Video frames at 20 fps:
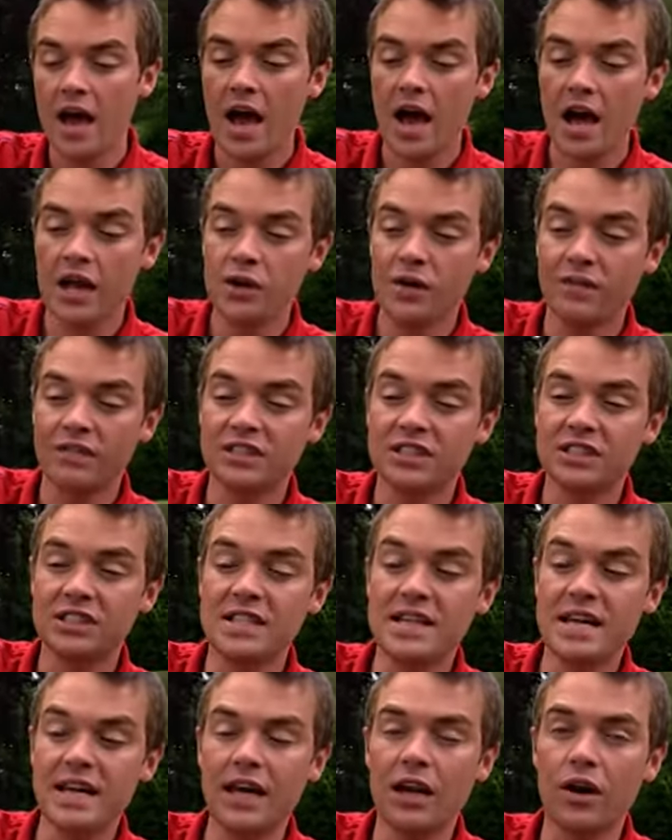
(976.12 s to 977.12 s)
and you have a
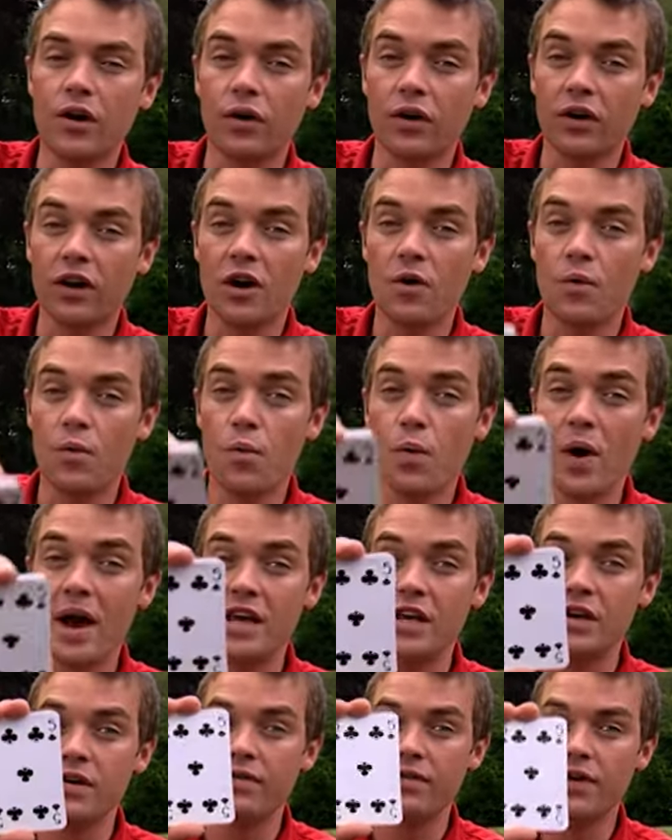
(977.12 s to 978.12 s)
sneaky look at where
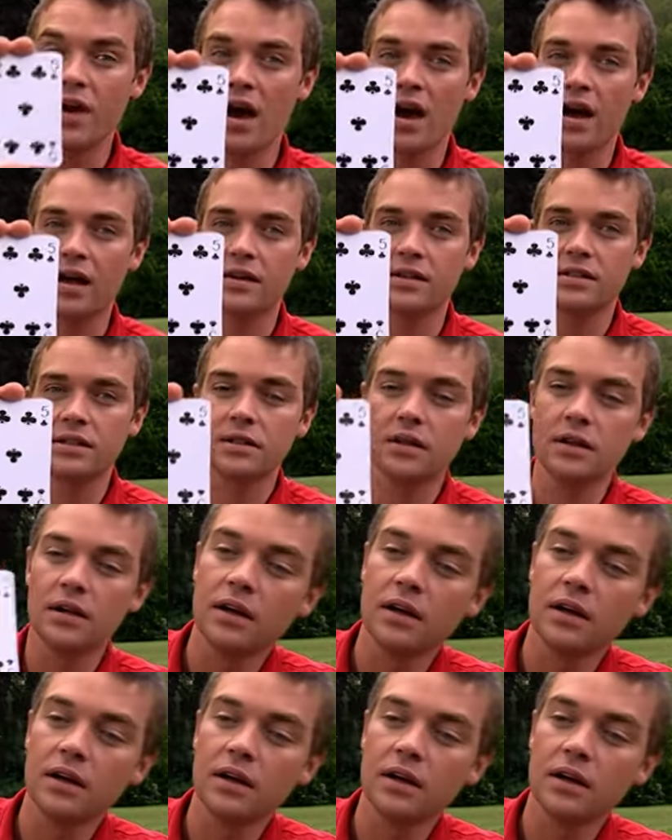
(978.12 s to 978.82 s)
you've cut.